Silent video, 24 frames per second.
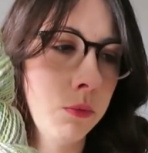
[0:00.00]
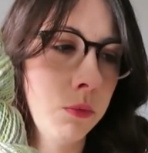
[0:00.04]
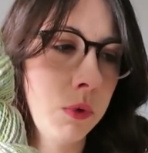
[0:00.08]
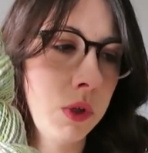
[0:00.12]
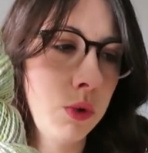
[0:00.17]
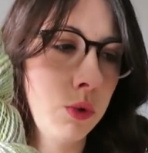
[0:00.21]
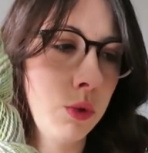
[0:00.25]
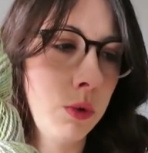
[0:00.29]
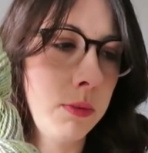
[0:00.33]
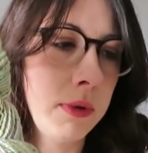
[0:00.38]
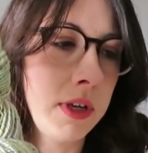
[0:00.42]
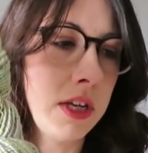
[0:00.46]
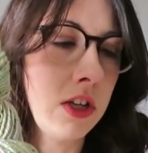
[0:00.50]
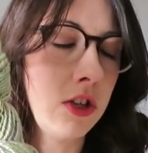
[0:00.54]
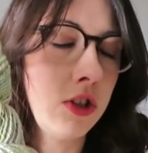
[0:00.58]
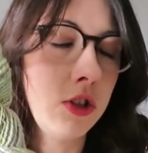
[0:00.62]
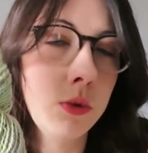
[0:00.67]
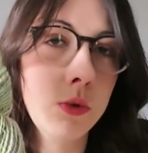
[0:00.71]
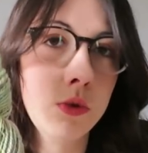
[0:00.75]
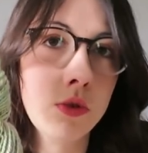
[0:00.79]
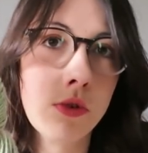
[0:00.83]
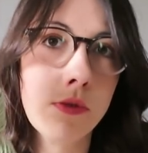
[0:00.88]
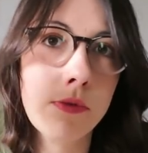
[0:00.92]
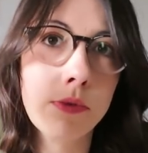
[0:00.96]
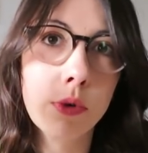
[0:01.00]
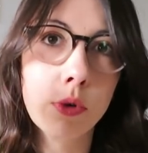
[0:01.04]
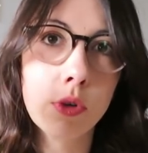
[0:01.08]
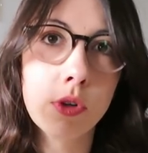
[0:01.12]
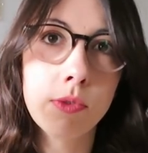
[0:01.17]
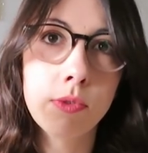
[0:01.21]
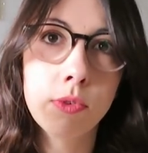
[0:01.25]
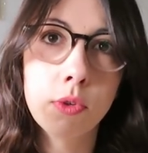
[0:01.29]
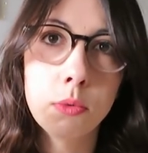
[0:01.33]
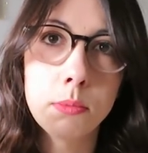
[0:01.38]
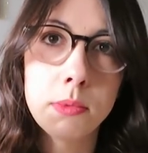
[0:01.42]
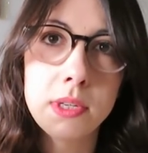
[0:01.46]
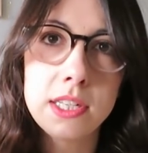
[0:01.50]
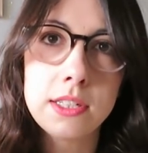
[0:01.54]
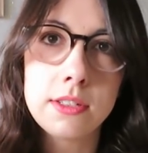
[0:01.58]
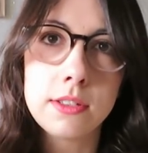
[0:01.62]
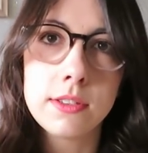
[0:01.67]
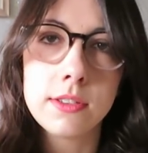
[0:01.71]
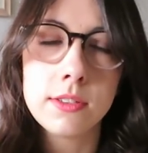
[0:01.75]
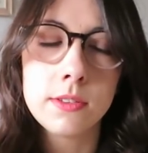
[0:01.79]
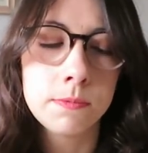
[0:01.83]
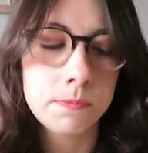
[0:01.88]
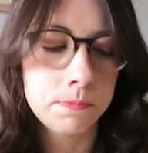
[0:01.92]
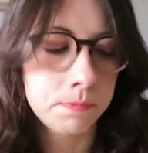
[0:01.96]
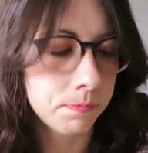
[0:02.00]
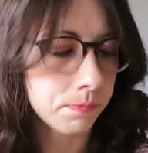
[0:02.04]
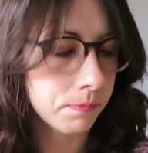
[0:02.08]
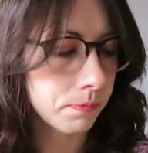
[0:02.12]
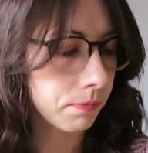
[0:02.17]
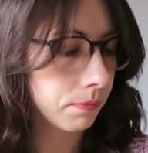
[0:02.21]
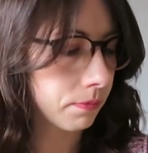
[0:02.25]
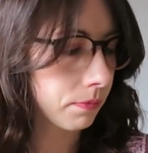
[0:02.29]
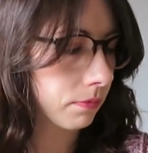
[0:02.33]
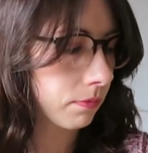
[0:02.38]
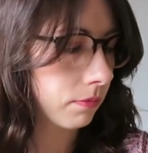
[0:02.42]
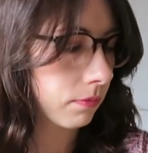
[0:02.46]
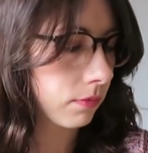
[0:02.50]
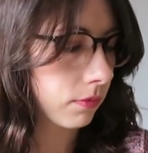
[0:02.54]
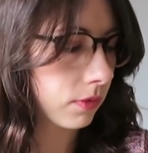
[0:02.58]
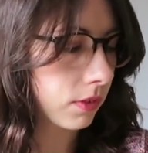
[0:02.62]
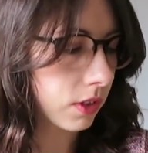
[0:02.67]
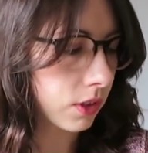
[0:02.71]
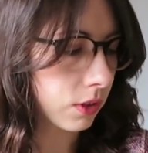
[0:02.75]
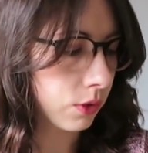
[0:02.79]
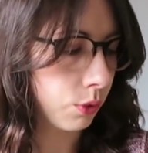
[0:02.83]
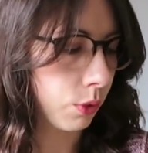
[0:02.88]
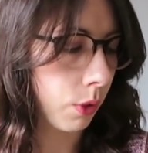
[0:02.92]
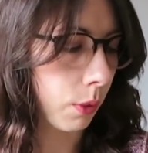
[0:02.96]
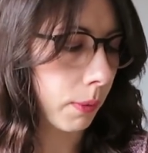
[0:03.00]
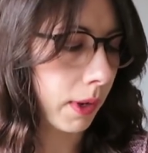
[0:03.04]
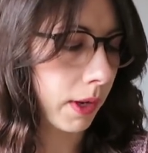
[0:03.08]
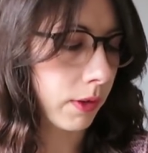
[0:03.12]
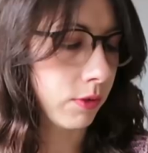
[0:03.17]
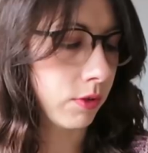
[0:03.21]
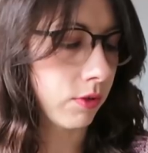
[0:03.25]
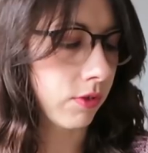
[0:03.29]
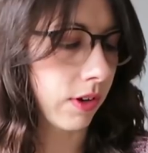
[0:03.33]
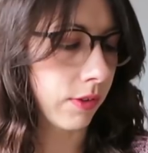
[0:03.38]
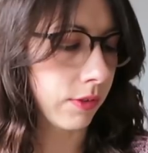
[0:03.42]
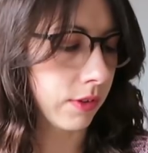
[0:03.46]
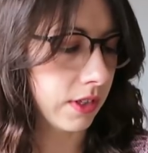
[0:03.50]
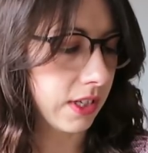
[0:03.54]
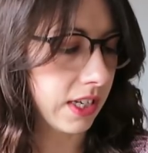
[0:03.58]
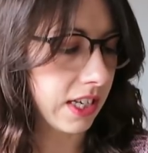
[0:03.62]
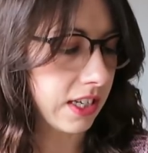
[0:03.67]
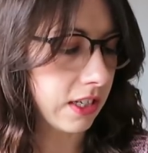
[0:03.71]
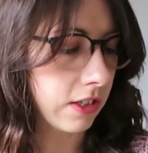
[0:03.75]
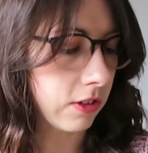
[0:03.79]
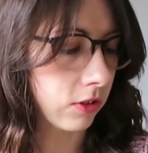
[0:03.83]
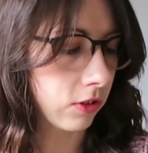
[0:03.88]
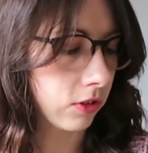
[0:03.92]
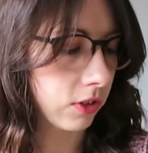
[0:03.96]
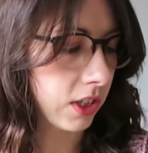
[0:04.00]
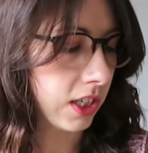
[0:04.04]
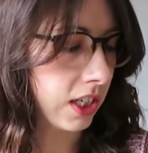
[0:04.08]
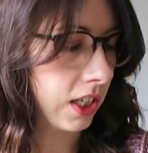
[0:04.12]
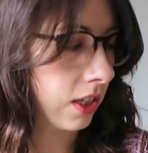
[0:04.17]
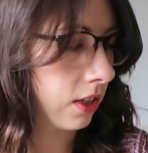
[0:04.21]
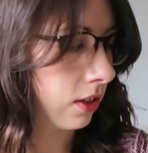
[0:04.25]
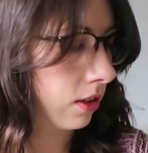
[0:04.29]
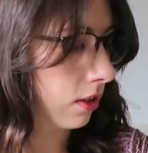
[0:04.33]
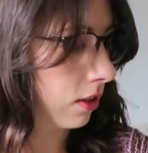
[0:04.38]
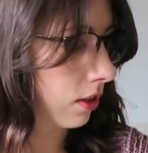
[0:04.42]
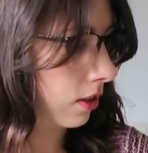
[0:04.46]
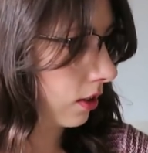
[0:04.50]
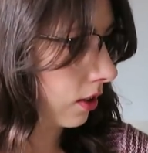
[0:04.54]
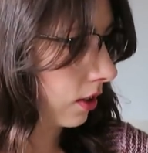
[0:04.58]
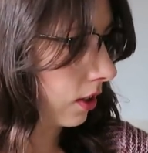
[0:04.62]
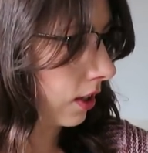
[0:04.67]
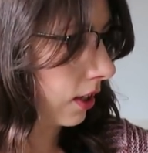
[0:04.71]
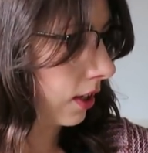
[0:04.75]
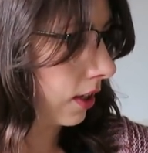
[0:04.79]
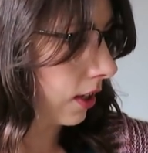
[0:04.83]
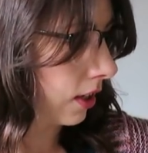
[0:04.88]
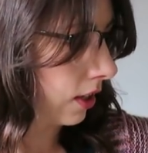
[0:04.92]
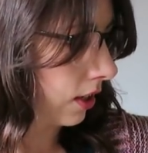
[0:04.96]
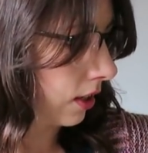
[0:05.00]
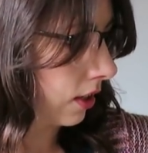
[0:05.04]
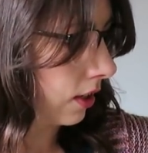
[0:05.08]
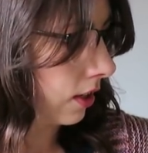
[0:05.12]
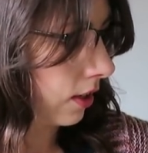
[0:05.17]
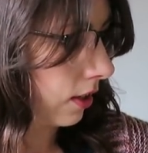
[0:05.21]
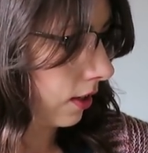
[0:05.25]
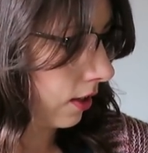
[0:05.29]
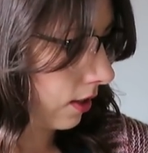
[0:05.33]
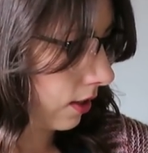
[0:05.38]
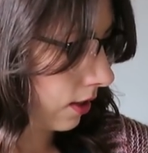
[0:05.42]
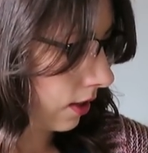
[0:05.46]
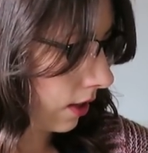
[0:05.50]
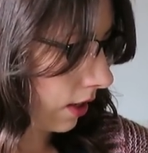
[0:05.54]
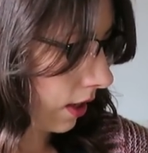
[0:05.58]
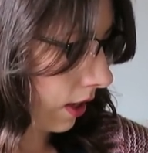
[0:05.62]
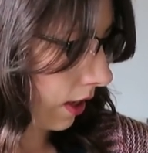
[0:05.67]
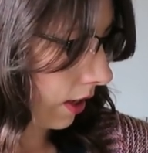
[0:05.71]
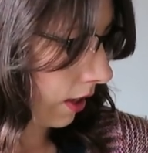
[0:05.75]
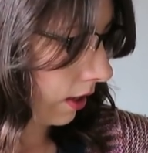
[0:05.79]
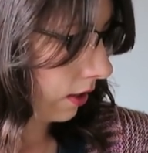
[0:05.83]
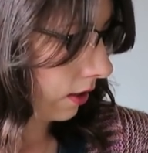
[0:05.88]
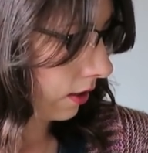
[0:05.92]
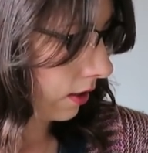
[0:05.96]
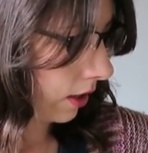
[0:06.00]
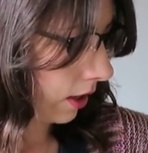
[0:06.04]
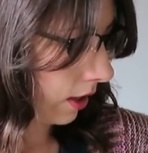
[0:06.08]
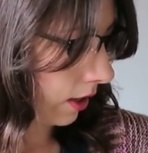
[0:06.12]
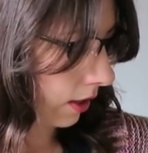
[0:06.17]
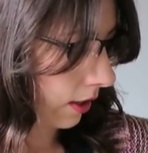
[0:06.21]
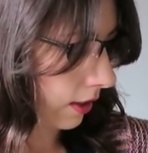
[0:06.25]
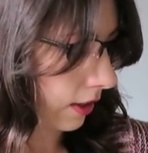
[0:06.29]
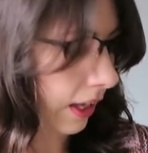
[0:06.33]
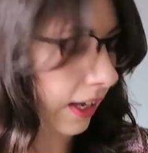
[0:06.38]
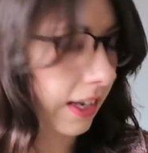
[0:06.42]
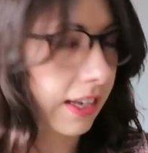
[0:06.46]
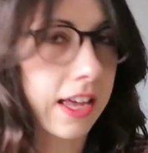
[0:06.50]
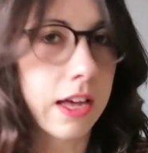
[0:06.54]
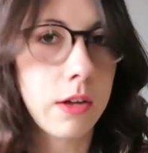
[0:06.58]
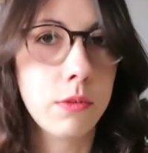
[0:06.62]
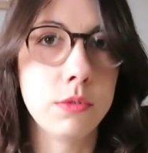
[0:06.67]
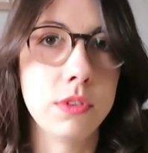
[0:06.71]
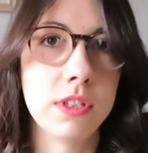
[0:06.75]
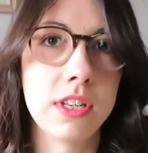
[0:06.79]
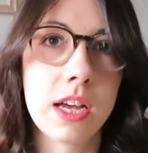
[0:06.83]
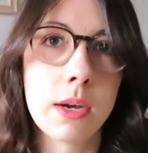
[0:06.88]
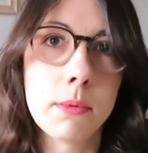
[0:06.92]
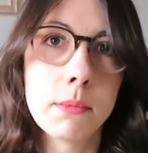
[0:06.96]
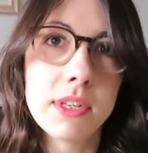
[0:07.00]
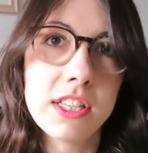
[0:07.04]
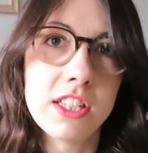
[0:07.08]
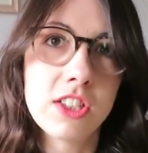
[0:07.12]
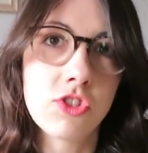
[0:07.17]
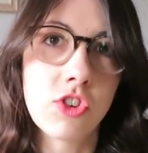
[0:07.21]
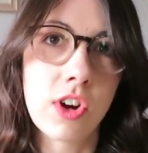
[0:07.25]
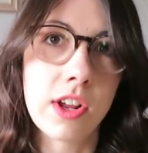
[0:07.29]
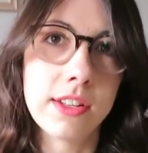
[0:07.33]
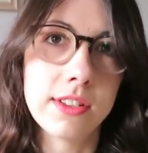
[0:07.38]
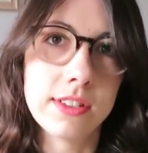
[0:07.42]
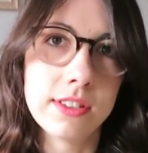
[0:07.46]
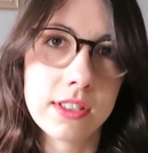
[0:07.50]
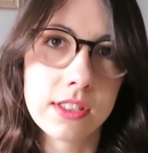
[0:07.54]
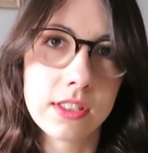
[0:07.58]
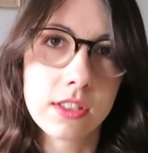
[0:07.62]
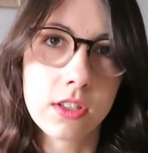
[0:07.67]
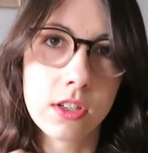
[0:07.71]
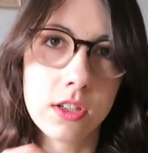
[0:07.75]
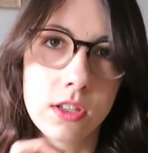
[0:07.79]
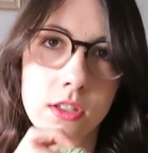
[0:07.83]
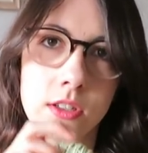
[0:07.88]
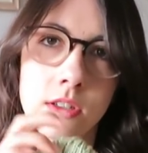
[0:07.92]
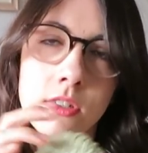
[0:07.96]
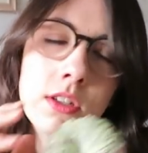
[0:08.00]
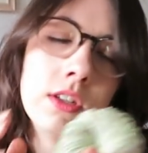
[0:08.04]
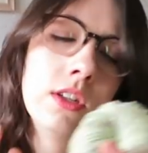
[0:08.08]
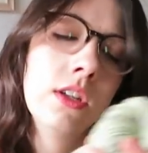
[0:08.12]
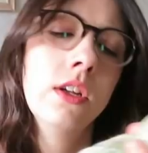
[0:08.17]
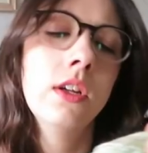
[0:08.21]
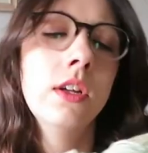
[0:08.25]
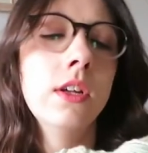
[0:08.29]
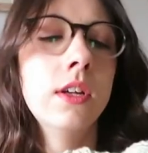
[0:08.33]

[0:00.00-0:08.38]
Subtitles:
which would be 244 metres. So I wound it around the niddy noddy and then counted how many strands I've got.